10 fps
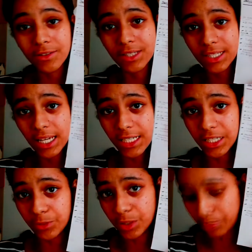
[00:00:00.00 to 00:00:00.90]
on
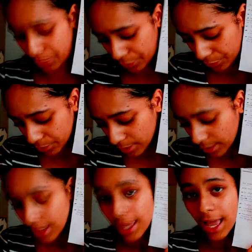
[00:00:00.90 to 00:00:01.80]
society was blue,
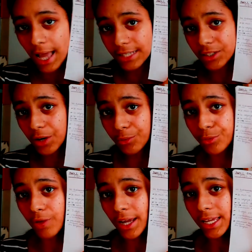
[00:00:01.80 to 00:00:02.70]
and so I
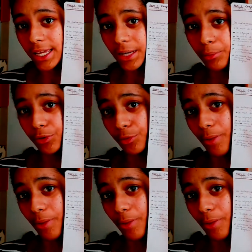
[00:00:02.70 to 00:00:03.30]
would write it in a blue